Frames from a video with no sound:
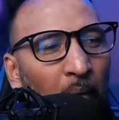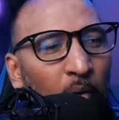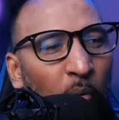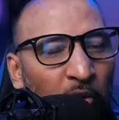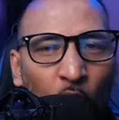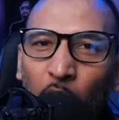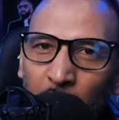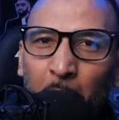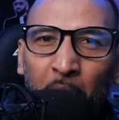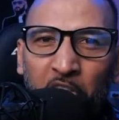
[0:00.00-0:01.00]
when you're
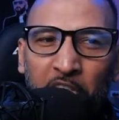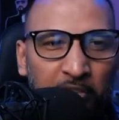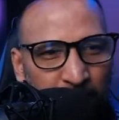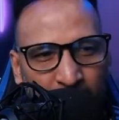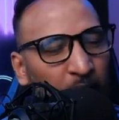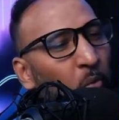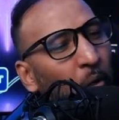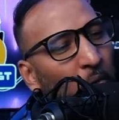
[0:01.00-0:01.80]
under pressure, you just kind of roll